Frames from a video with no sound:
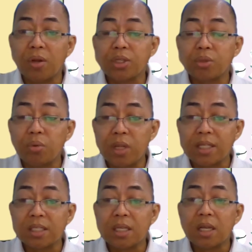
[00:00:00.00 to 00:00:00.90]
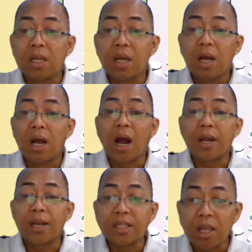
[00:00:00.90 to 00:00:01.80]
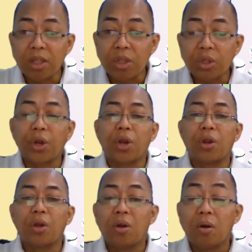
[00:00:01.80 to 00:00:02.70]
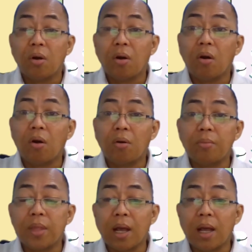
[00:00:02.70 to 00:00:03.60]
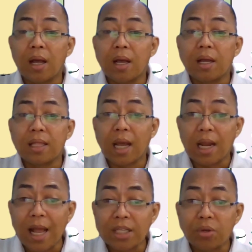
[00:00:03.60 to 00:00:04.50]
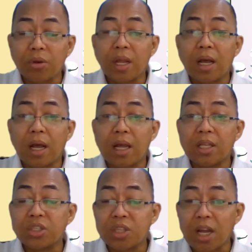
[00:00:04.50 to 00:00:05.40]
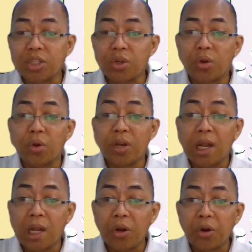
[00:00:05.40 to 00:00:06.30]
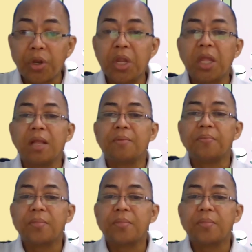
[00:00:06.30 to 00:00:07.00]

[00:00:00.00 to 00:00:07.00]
The students are the center of the class or the instruction or the learning.